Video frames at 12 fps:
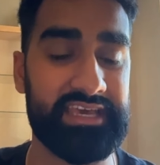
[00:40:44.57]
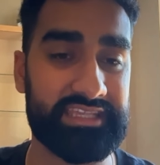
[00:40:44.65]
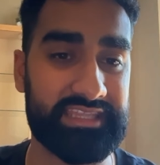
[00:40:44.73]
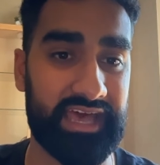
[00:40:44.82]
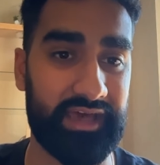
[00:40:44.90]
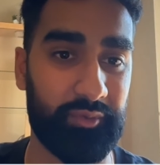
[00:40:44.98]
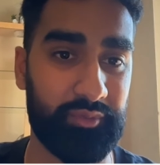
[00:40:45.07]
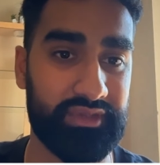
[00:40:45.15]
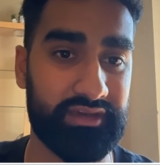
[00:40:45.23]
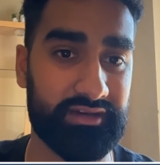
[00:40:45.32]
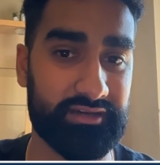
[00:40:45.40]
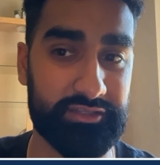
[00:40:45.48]
that we
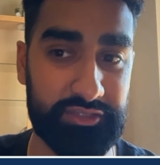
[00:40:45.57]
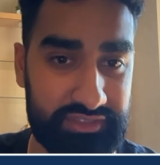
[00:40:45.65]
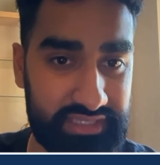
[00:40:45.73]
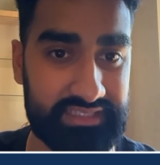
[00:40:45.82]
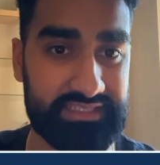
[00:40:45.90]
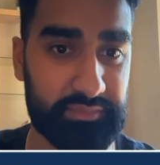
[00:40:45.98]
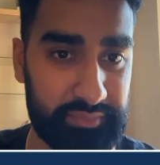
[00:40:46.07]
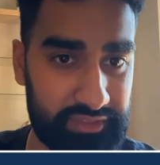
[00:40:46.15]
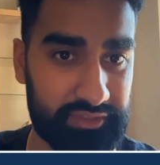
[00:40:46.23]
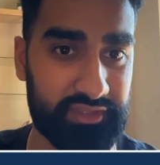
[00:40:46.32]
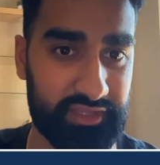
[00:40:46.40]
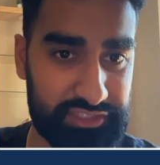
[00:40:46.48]
are using to
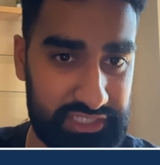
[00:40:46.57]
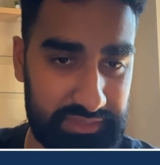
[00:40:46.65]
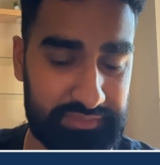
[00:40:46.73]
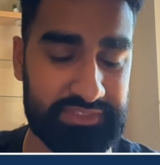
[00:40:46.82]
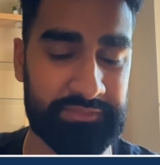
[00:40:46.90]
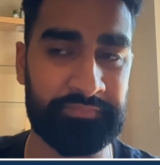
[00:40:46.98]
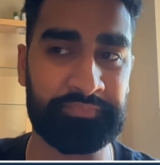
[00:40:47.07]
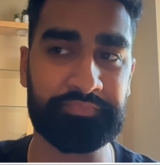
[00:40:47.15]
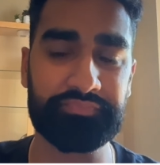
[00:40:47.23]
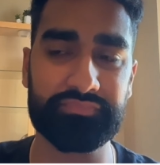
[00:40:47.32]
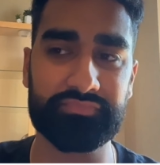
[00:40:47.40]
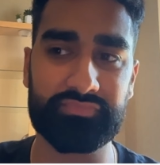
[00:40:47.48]
build our chips,
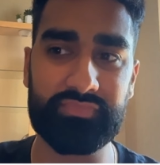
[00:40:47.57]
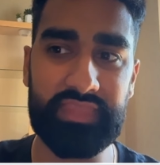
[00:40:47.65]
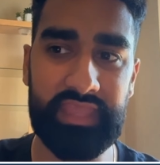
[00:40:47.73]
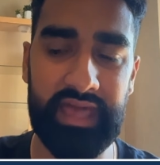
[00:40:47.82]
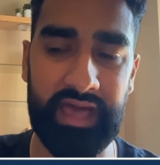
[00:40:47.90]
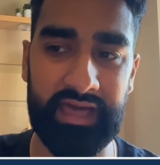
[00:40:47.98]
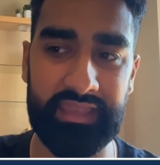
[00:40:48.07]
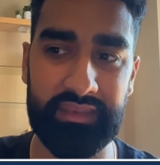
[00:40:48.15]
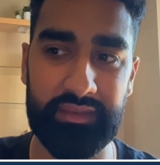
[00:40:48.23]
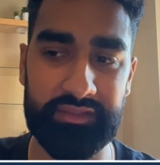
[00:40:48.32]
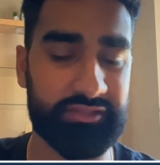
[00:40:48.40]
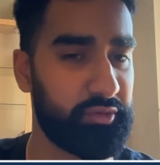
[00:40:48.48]
and
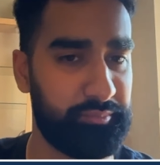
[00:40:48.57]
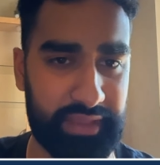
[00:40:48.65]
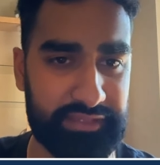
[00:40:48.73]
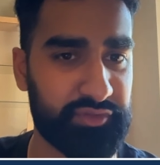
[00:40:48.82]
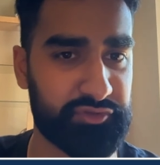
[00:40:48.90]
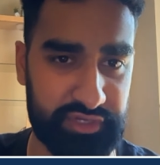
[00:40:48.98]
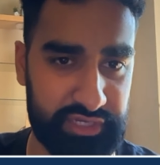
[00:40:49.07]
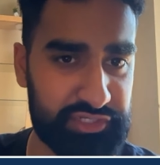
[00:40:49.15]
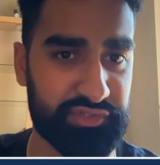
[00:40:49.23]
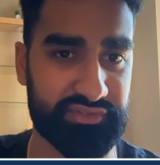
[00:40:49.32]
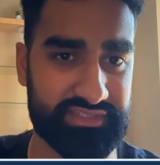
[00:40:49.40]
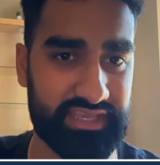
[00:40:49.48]
is based on
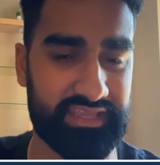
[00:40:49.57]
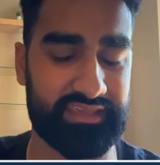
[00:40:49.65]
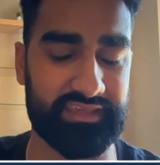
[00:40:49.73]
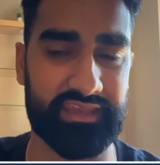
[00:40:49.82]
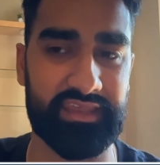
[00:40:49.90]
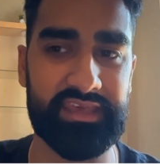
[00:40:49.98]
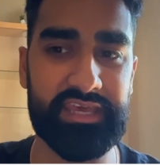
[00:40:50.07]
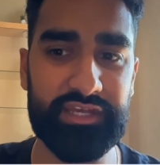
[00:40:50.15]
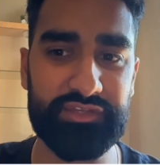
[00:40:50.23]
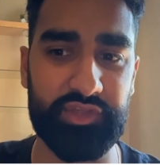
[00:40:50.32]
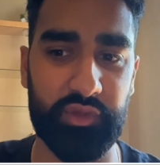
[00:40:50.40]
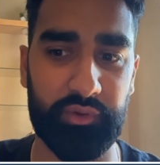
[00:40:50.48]
traditional silicon.
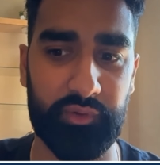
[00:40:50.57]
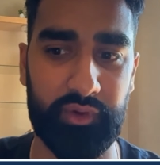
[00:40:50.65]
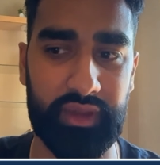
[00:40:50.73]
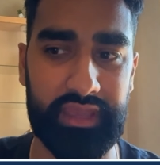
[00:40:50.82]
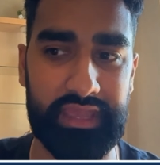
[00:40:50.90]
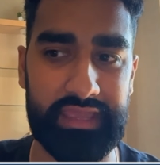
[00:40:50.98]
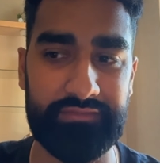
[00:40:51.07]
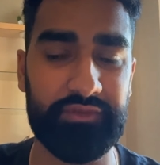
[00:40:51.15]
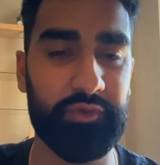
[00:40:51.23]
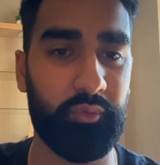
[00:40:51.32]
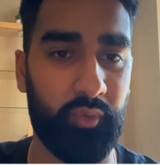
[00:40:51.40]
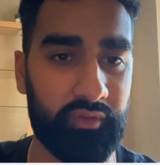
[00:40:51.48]
So if
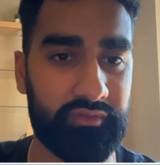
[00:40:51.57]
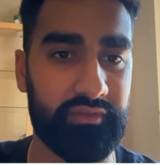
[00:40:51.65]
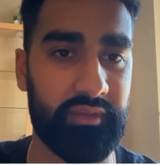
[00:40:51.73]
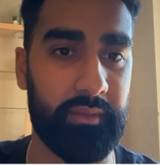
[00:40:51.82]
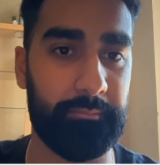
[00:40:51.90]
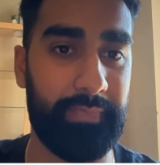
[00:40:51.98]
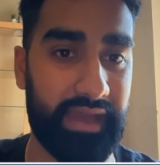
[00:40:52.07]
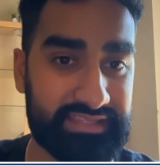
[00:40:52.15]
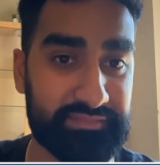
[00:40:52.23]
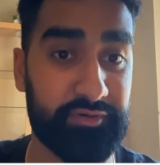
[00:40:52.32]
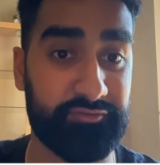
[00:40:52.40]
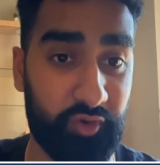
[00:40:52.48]
you want better
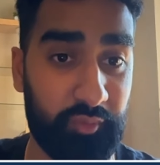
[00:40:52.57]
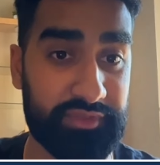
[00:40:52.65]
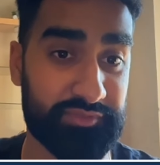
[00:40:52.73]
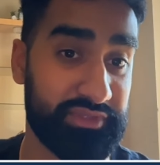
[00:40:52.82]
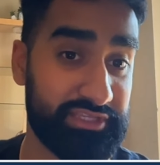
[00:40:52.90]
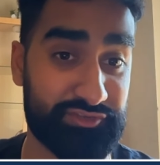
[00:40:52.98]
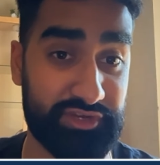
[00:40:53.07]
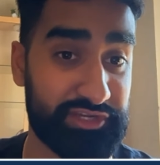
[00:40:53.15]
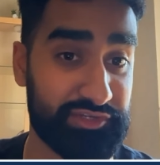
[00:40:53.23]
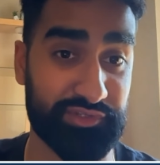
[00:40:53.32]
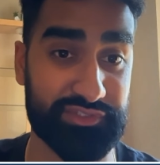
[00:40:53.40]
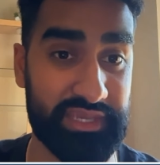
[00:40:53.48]
performance with these
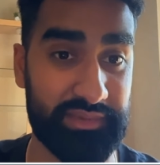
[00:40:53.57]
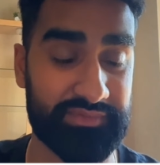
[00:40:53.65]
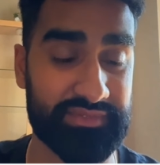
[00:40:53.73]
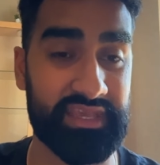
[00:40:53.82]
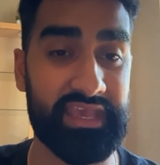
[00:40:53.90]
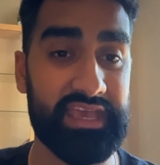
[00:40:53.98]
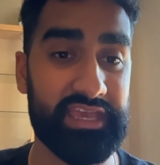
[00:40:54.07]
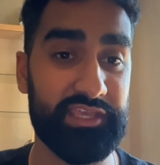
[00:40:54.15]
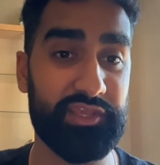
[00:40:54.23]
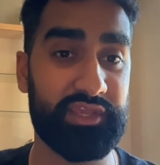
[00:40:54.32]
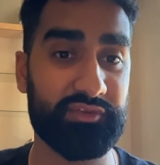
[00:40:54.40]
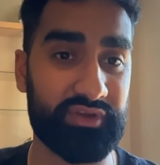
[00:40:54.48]
traditional chips,
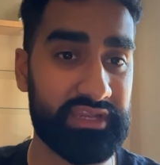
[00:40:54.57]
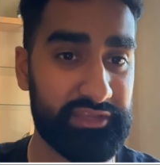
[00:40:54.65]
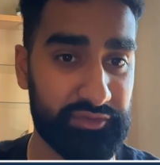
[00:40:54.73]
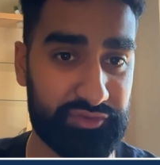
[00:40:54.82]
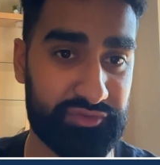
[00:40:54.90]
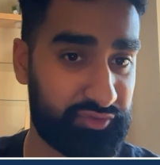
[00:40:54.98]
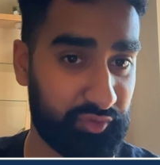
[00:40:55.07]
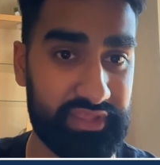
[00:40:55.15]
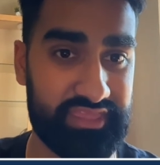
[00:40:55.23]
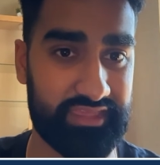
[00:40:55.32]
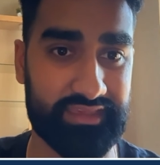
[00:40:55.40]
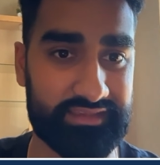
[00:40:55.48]
you can really do three
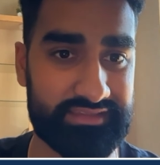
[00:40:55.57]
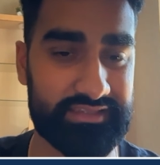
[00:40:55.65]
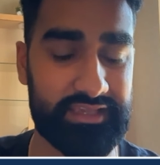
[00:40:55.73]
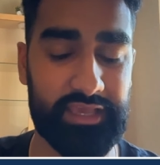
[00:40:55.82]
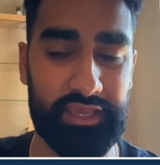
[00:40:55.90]
things.